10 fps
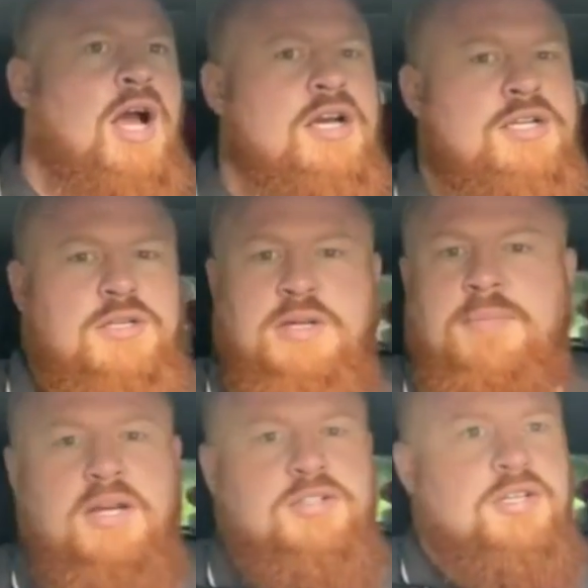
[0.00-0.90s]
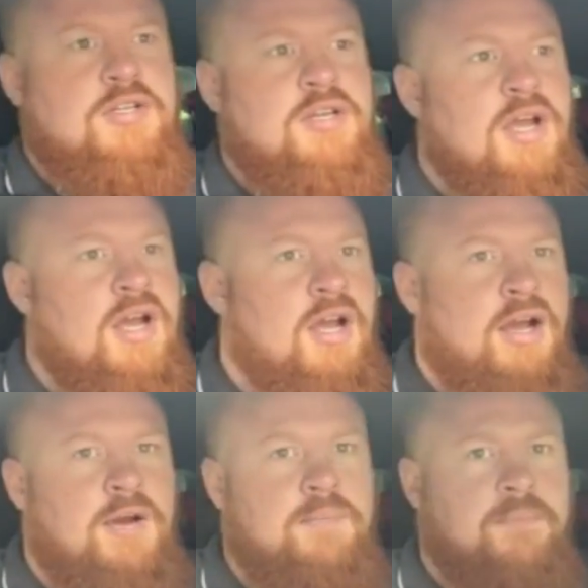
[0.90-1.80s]
As you can imagine,
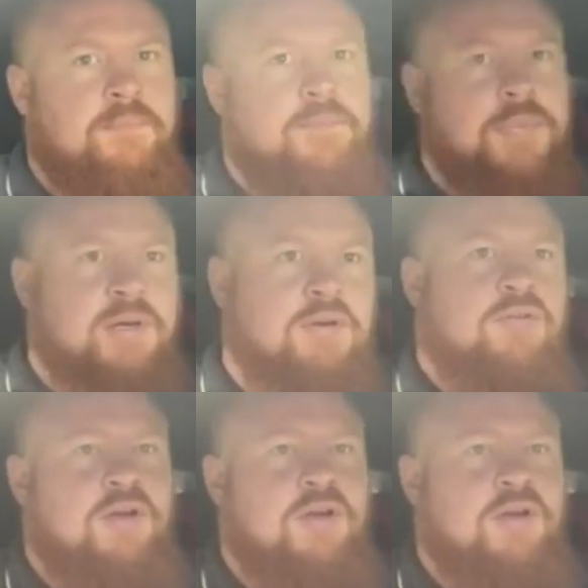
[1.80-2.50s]
being